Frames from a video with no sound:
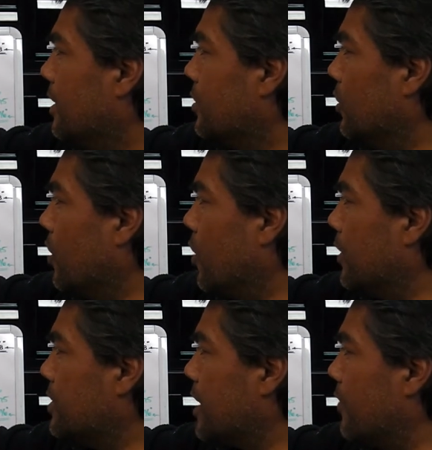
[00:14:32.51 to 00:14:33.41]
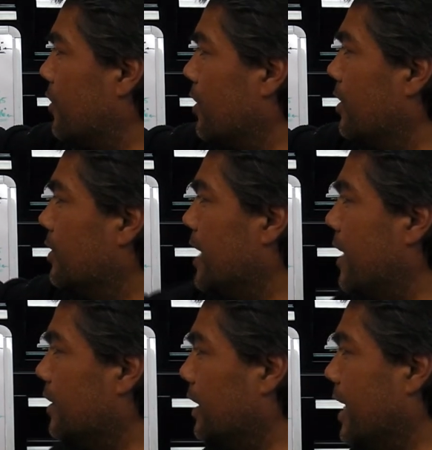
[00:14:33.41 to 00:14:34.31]
you'll always cover
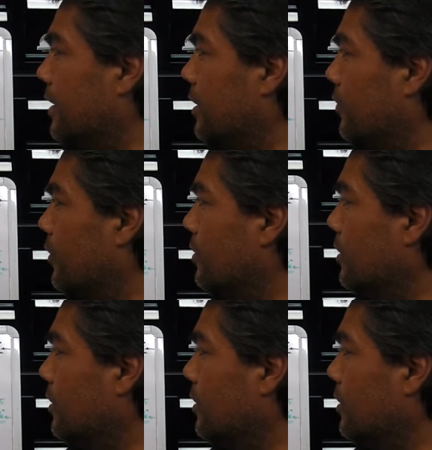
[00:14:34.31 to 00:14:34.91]
that length of